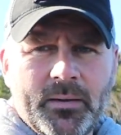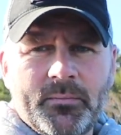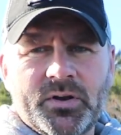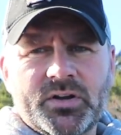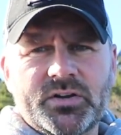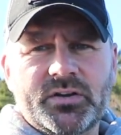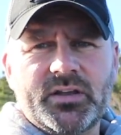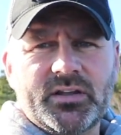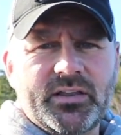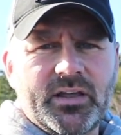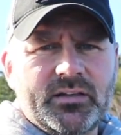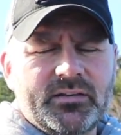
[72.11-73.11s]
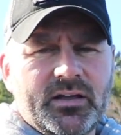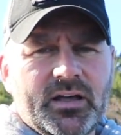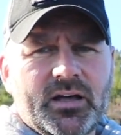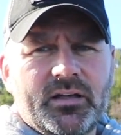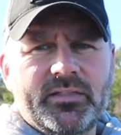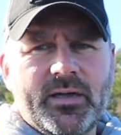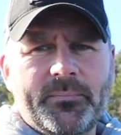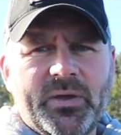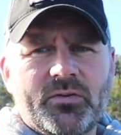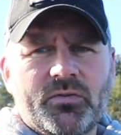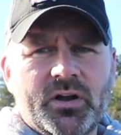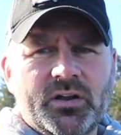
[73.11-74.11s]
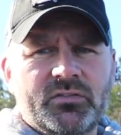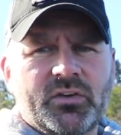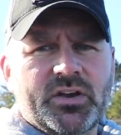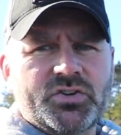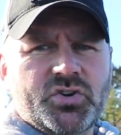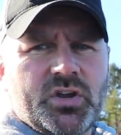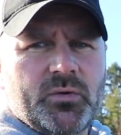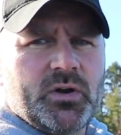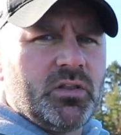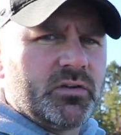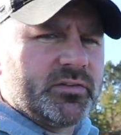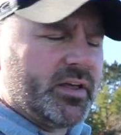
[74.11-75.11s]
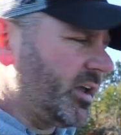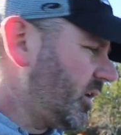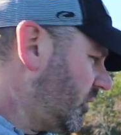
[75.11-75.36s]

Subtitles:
I'm going to get that bait running so I can show you what it looks like